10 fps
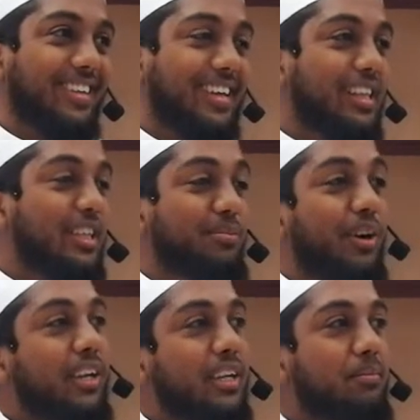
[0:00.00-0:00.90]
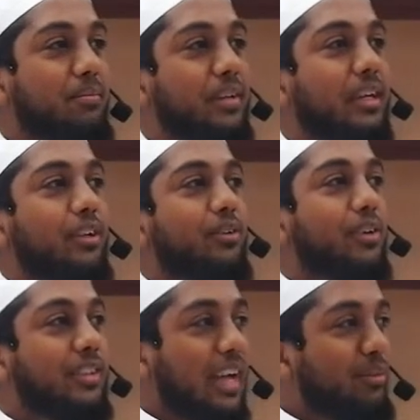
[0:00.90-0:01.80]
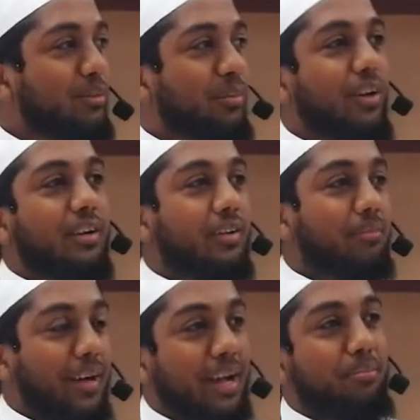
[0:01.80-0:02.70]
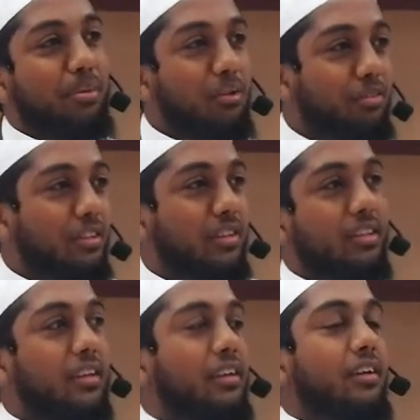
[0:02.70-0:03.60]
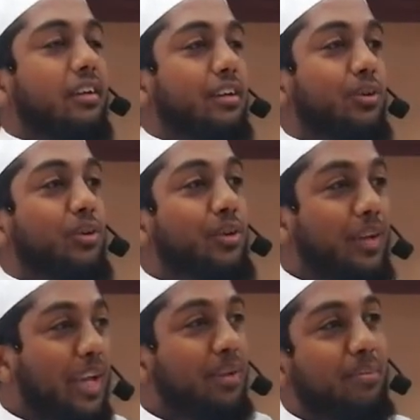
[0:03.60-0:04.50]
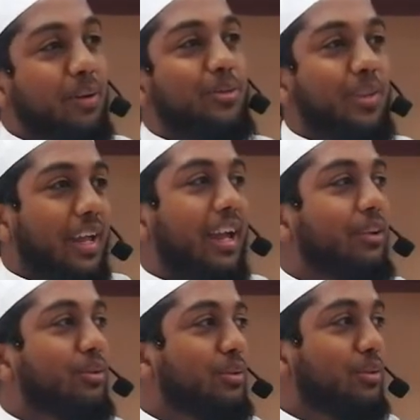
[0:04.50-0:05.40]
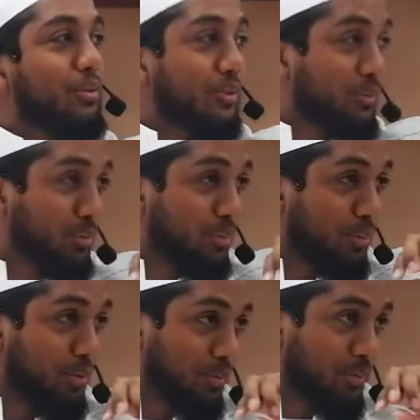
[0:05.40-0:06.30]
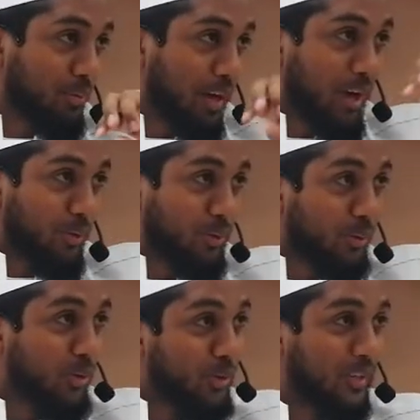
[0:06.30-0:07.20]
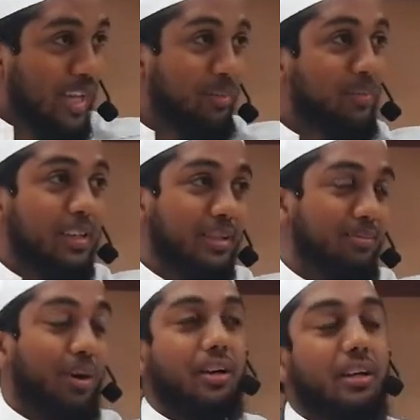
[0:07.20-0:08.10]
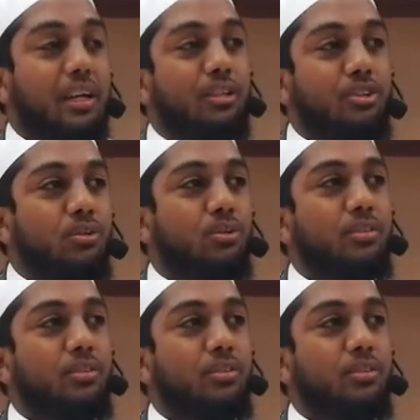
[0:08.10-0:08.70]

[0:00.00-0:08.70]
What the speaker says: Allah's mocking him. You got time to mock my prophet. Your name, I'll drag you into the I'll use your name as a mock against you.